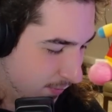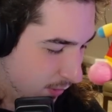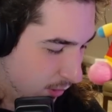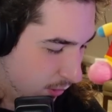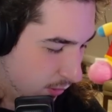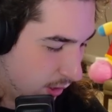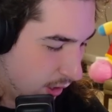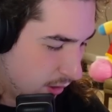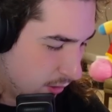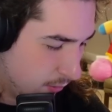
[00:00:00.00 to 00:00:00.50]

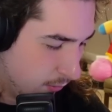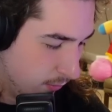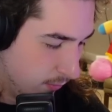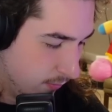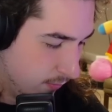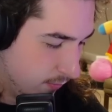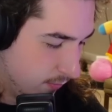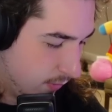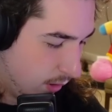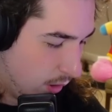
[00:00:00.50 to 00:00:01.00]
Oh, no.
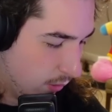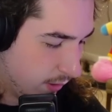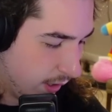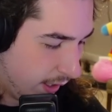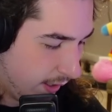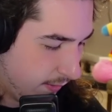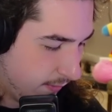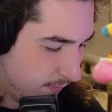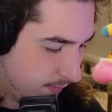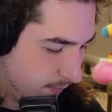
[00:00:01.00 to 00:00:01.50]

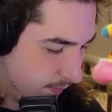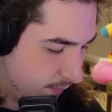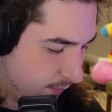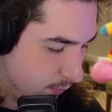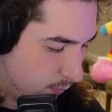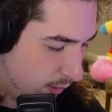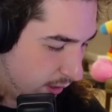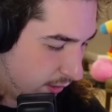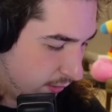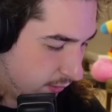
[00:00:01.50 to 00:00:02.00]
Okay.
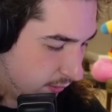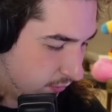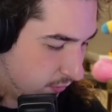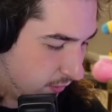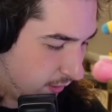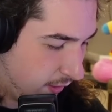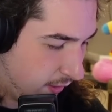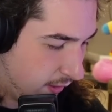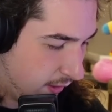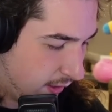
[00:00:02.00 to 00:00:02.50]
Well, let's
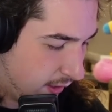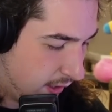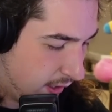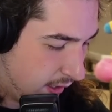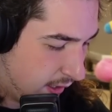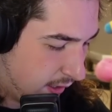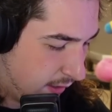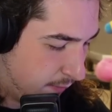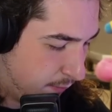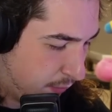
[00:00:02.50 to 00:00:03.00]
see.
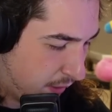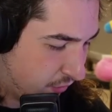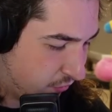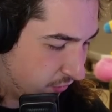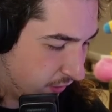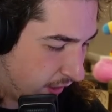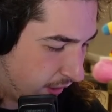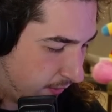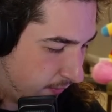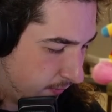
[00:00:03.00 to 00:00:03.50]
Blast
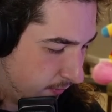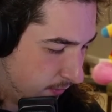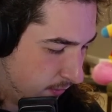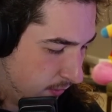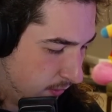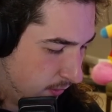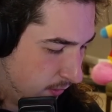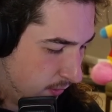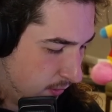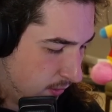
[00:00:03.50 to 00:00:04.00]
again.
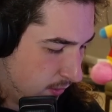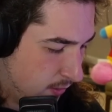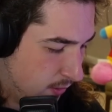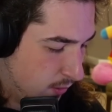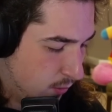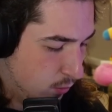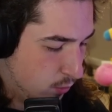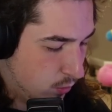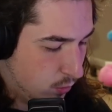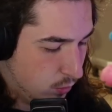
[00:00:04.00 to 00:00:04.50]

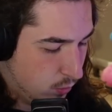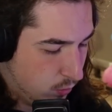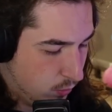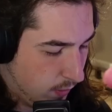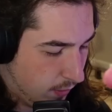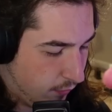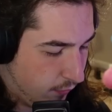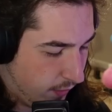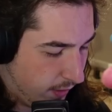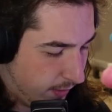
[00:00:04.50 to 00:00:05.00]
Ooh,
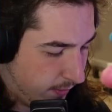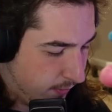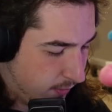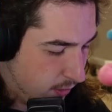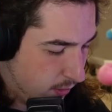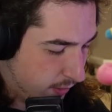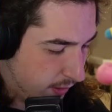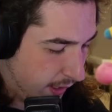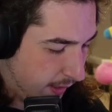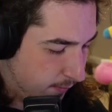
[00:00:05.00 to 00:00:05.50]
that's fine.
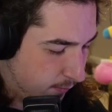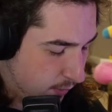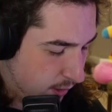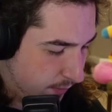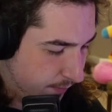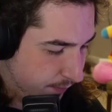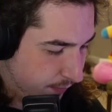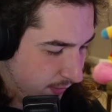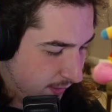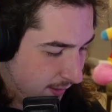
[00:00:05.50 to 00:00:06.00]
Okay,
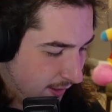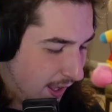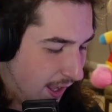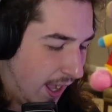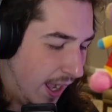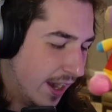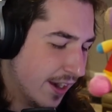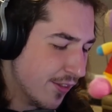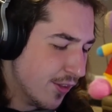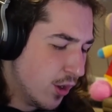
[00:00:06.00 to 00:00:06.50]
well.
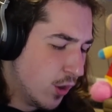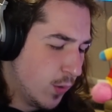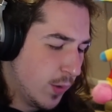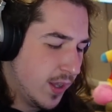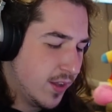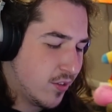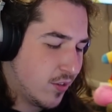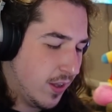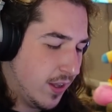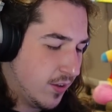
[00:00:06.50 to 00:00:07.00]
I don't know.
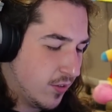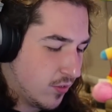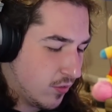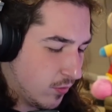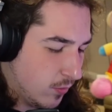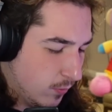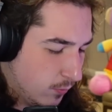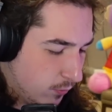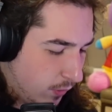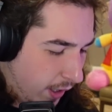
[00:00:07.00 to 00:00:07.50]
Is
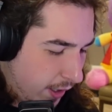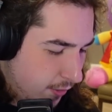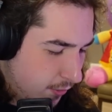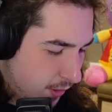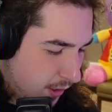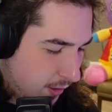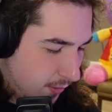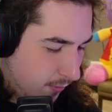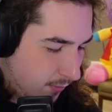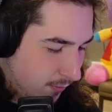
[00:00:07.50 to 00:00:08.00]

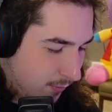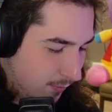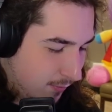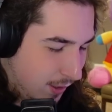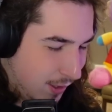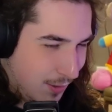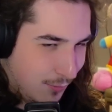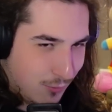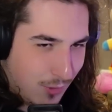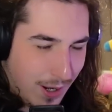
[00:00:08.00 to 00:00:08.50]
Ryuden...
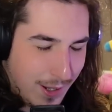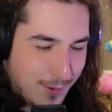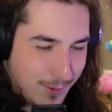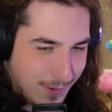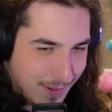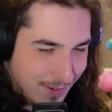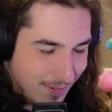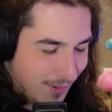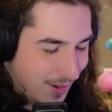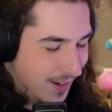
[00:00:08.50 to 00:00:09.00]

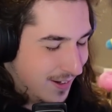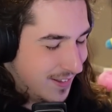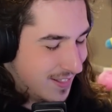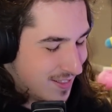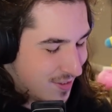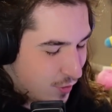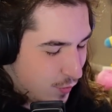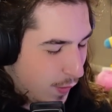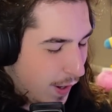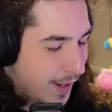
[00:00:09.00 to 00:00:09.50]
Ryuden.
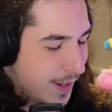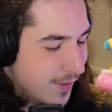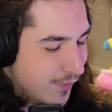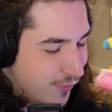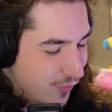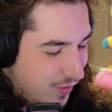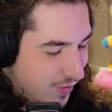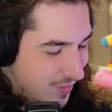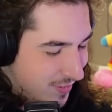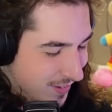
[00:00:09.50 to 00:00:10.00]
Dragon
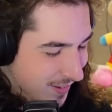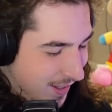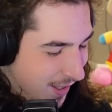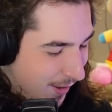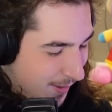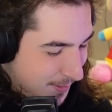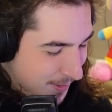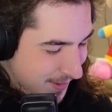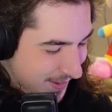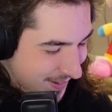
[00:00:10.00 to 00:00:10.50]
Fist
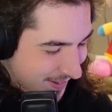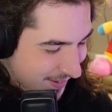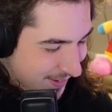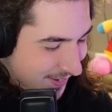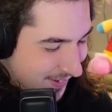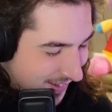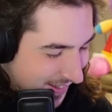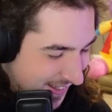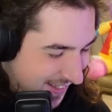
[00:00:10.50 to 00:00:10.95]
Goku...